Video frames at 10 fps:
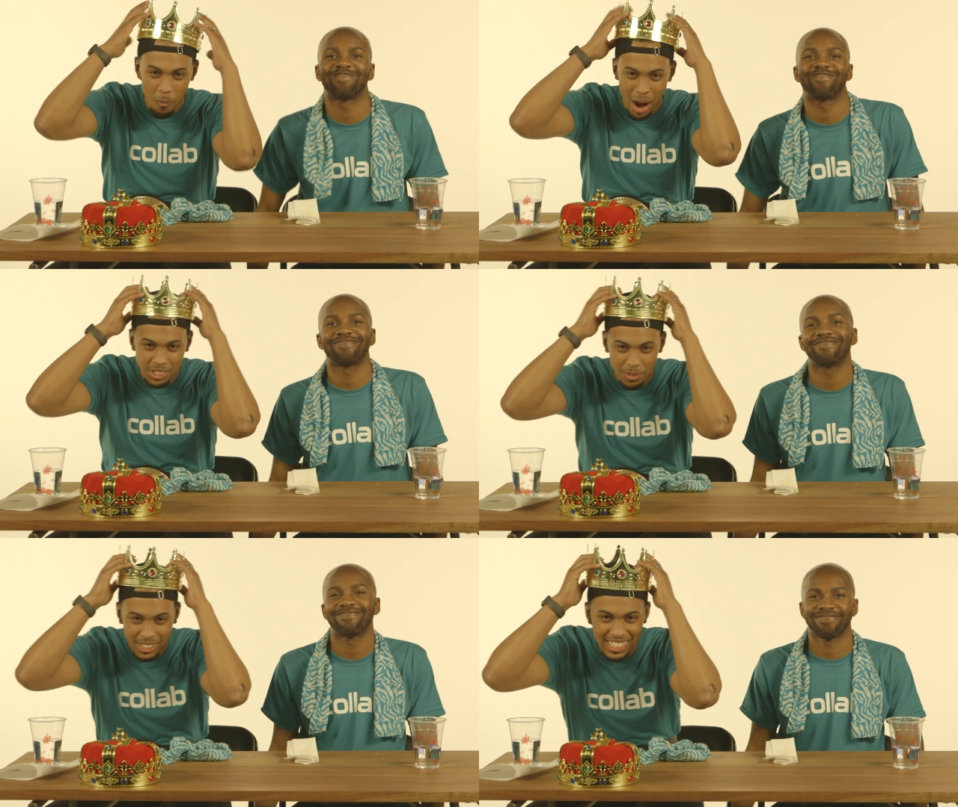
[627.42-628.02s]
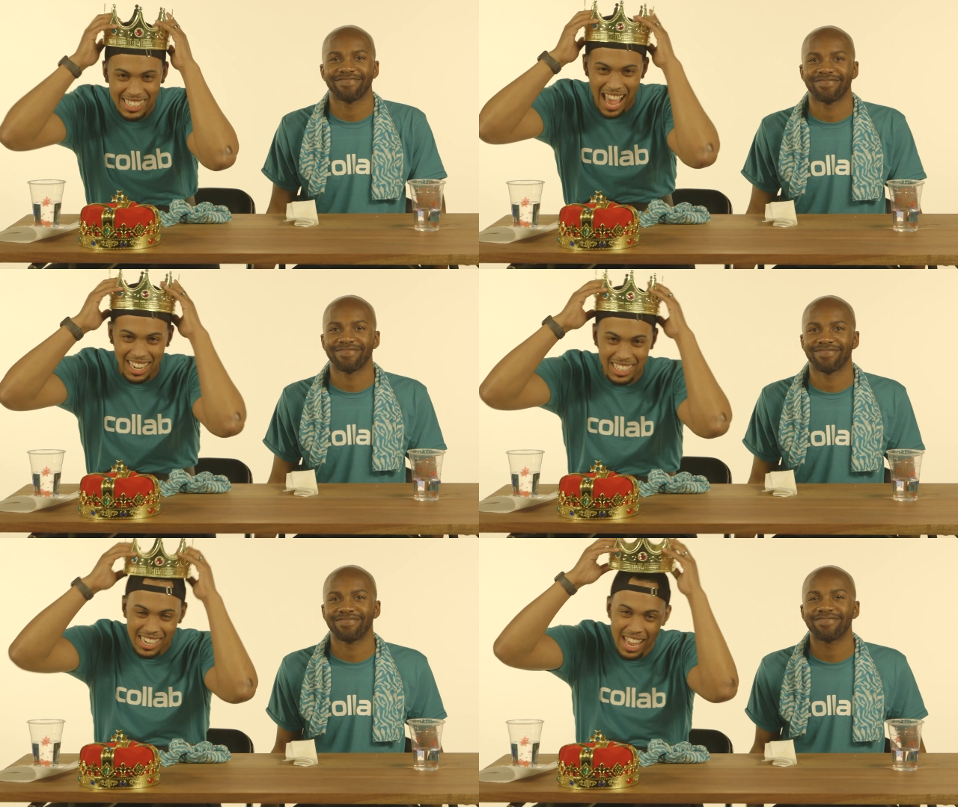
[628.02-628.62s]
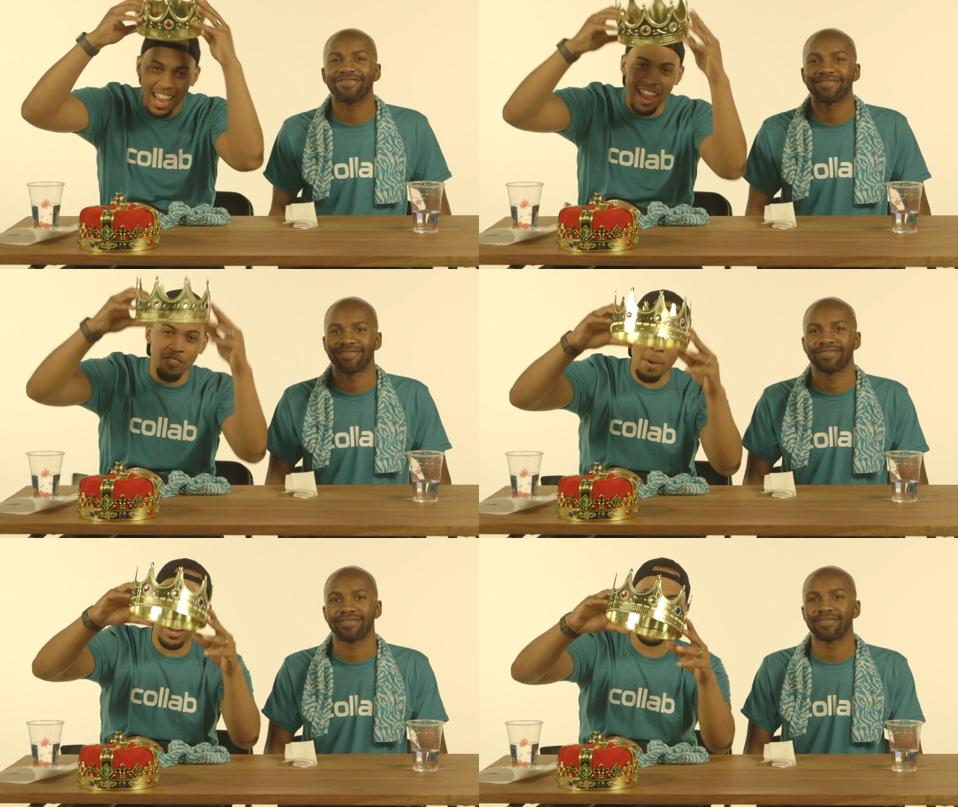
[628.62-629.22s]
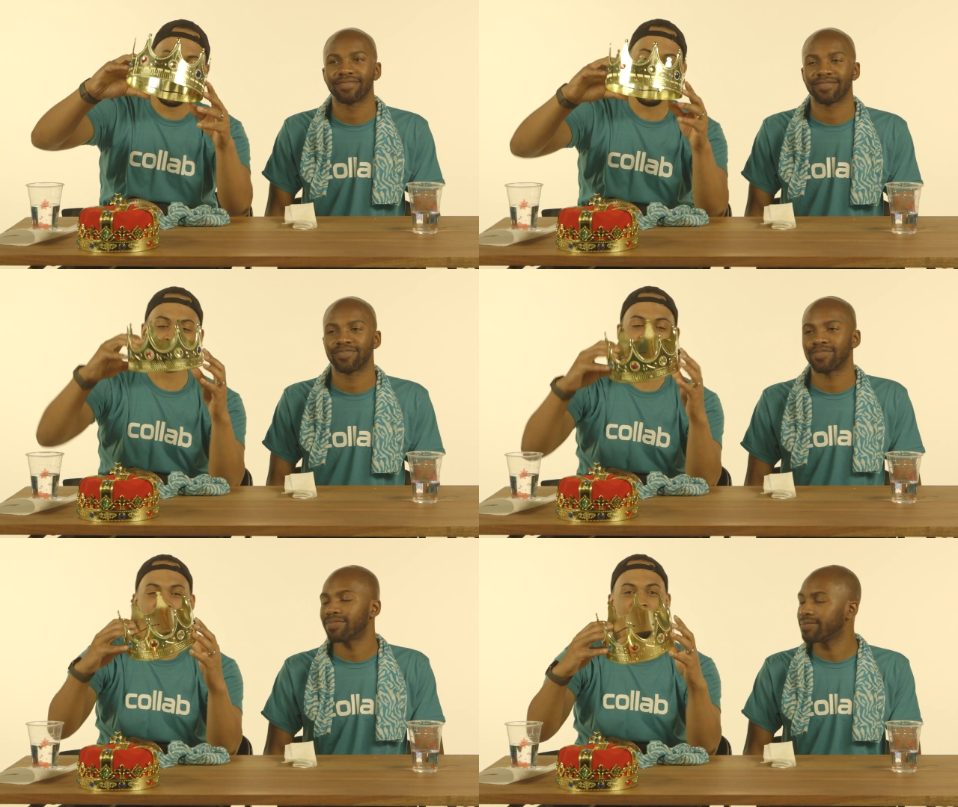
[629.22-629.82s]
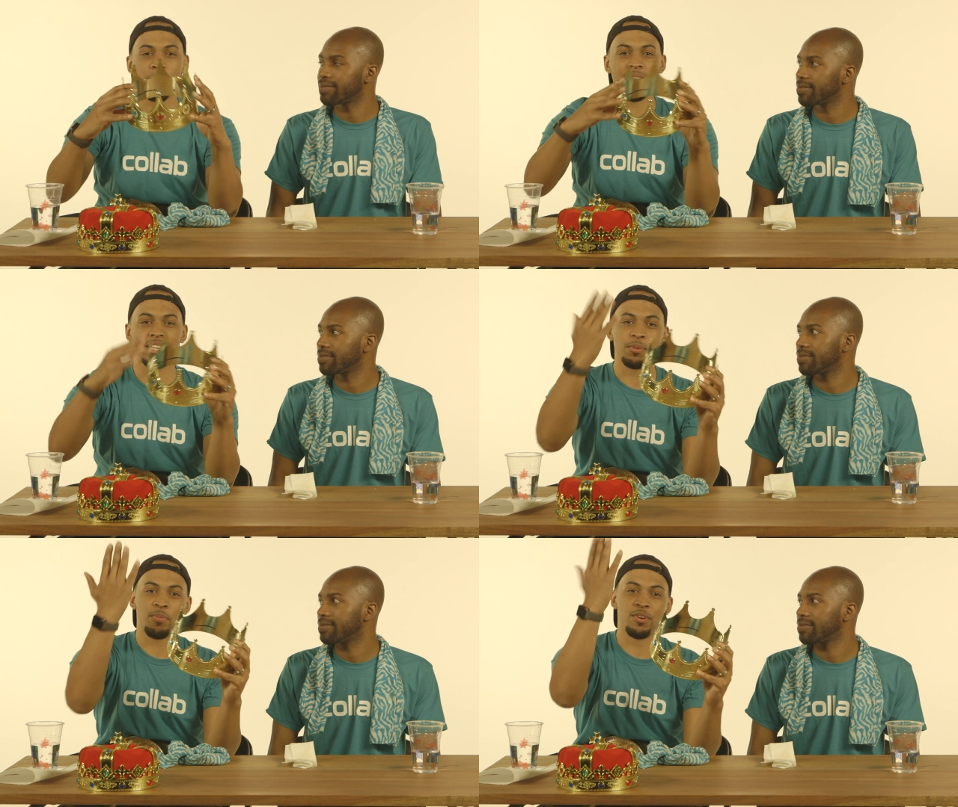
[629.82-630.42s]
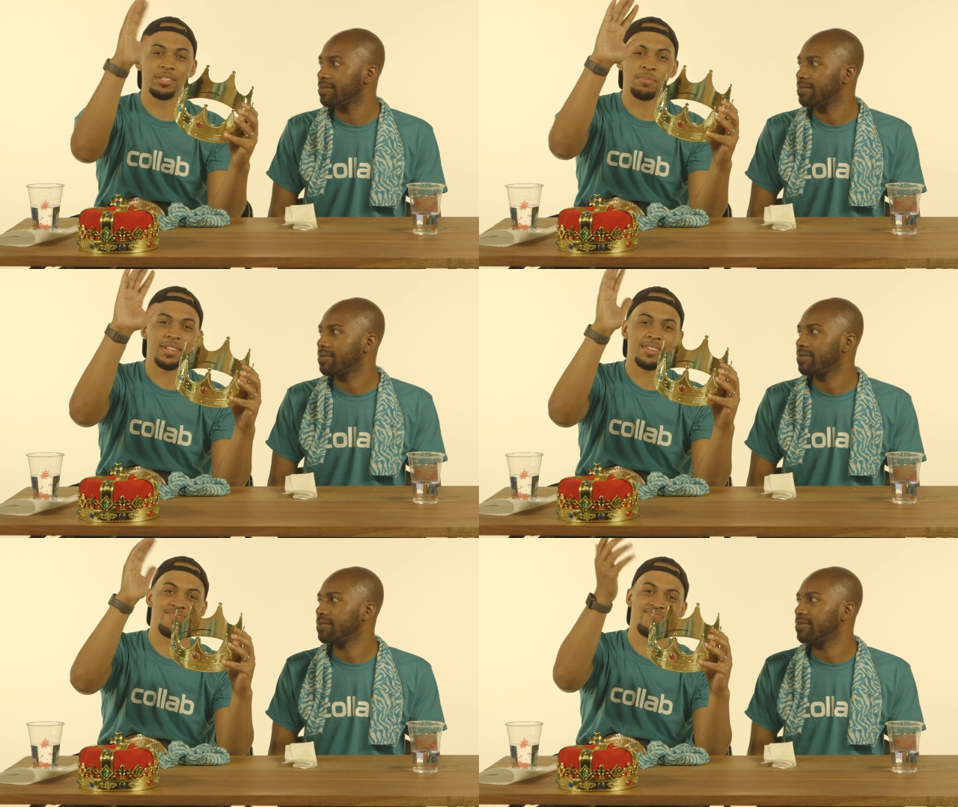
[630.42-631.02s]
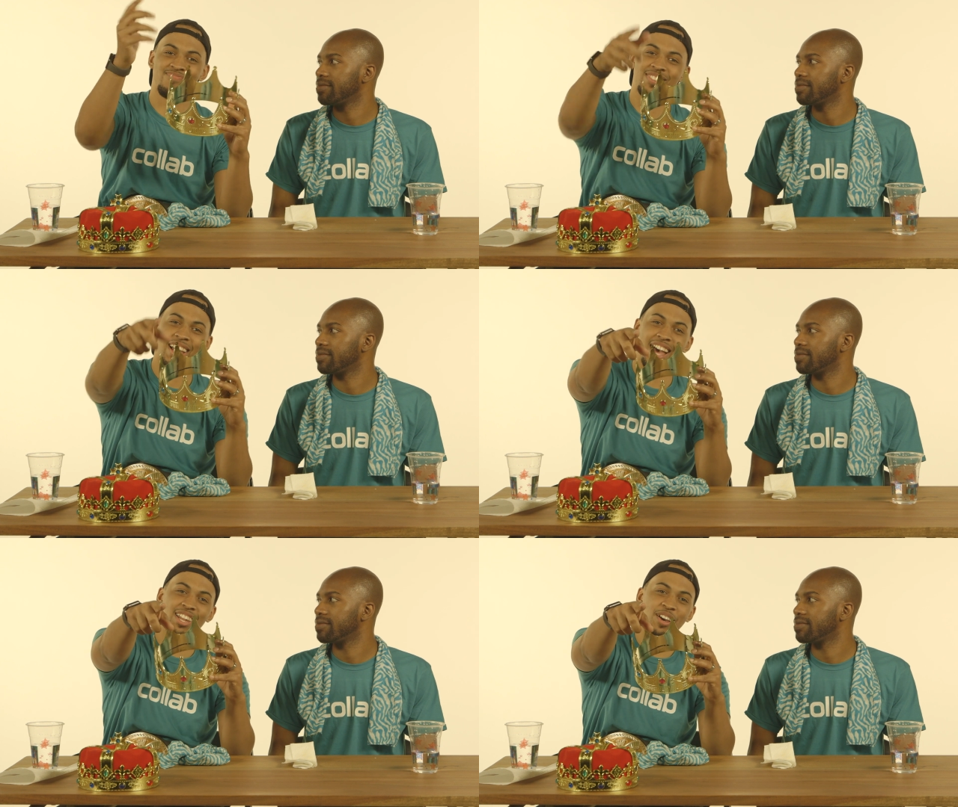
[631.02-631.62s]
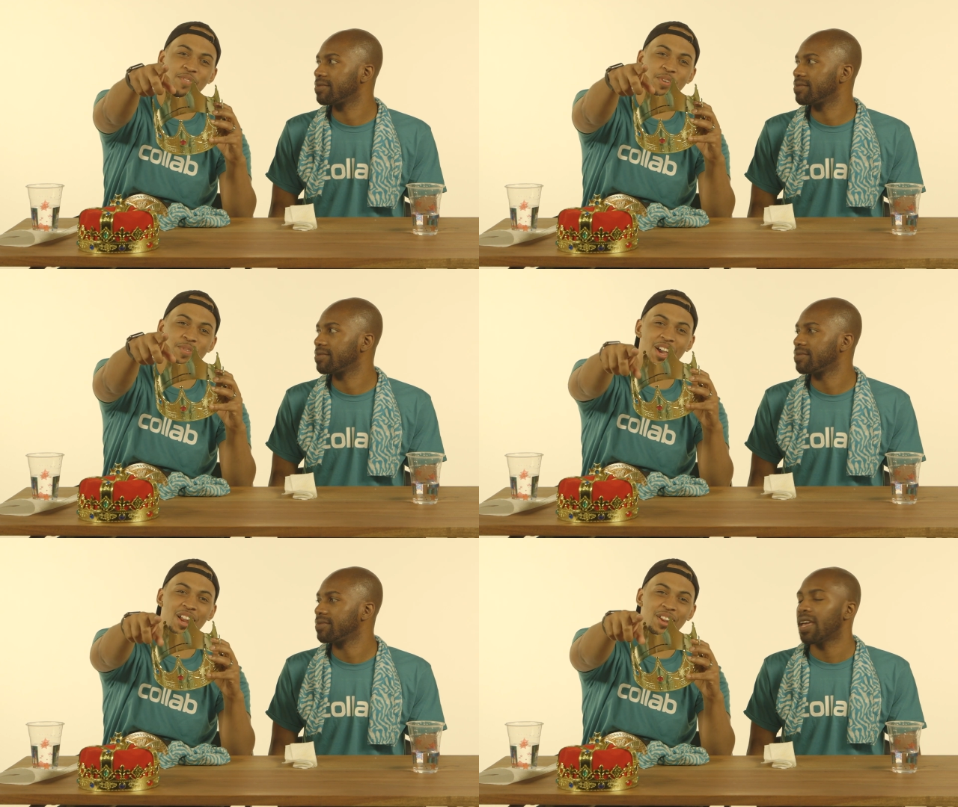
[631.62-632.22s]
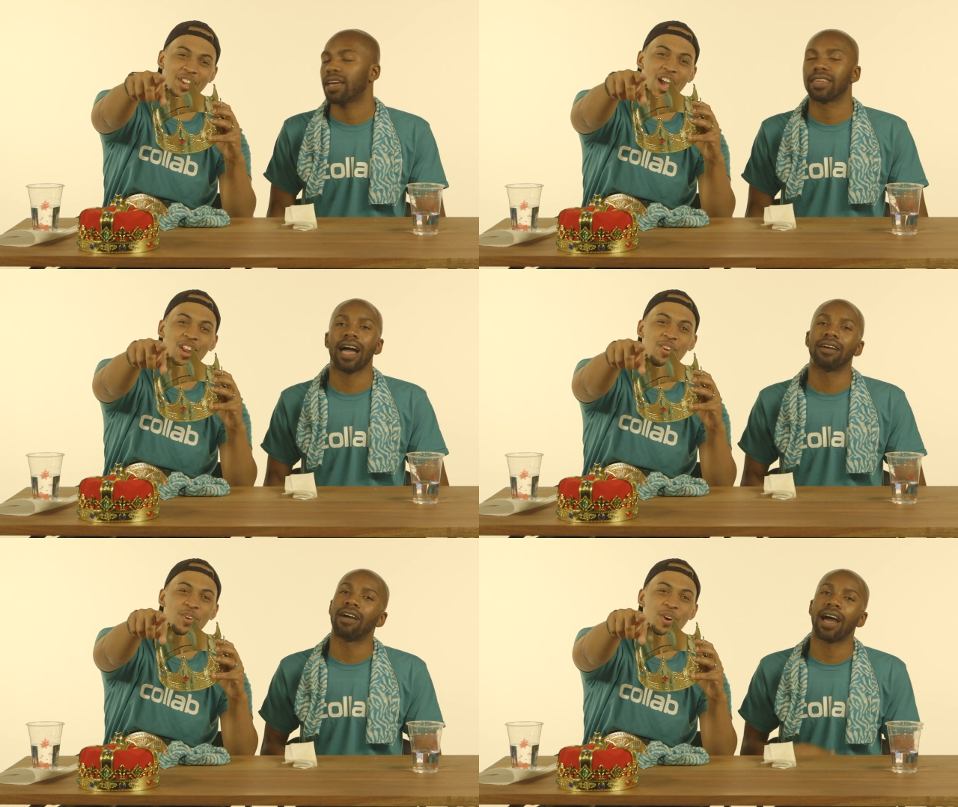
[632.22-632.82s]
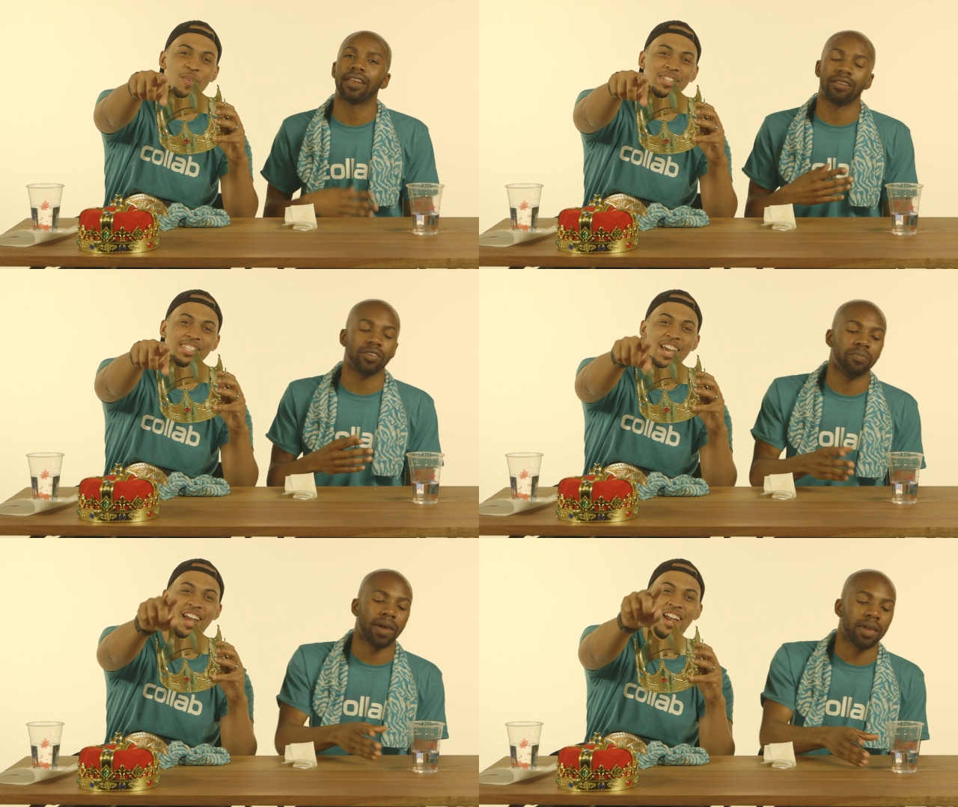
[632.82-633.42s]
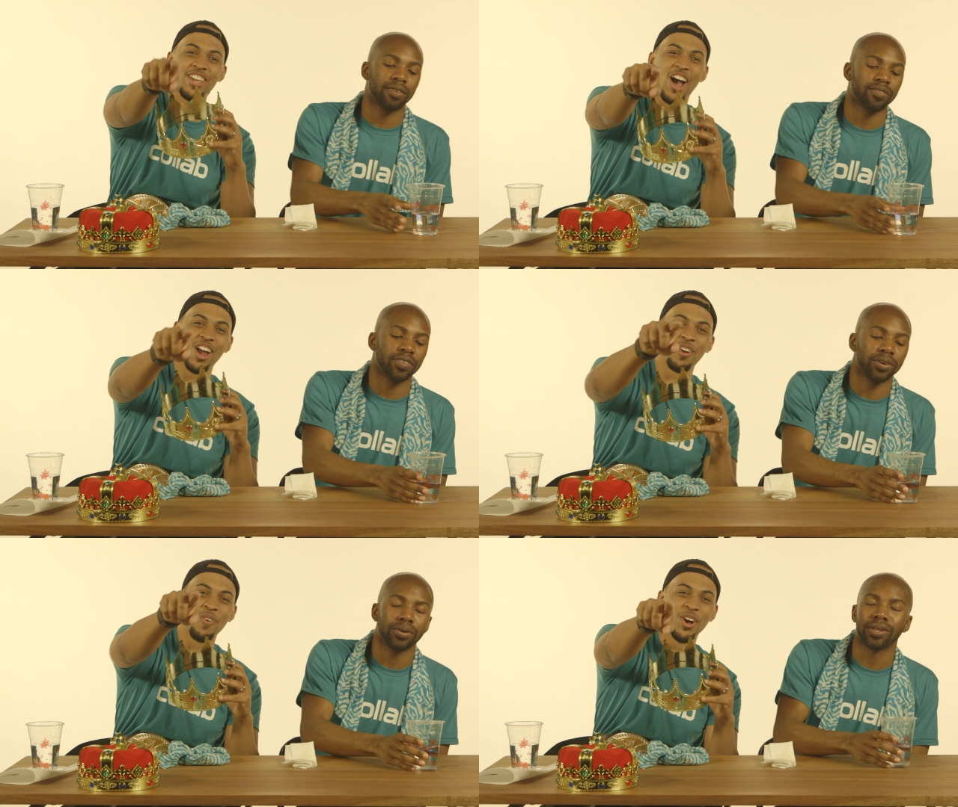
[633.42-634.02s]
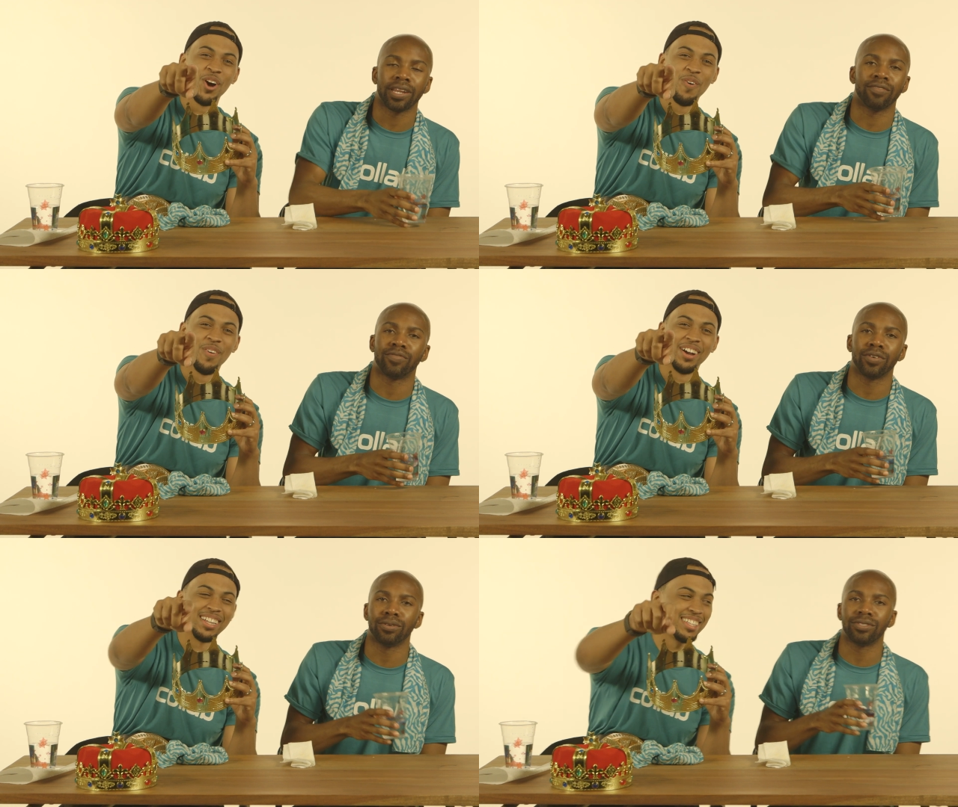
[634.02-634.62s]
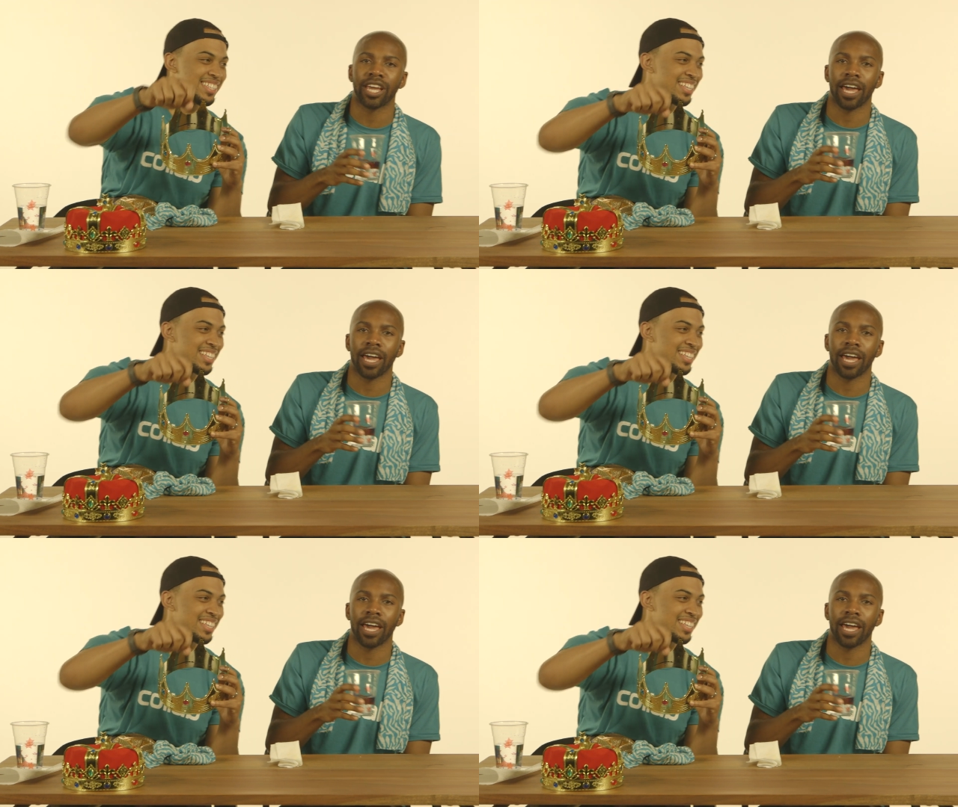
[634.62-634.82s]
Speaker 1: for watching with this challenge. Everybody that's Team Terrell, and everybody that supports me, I love you. Y'all, y'all, y'all know I don't do baby. Y'all the real ones.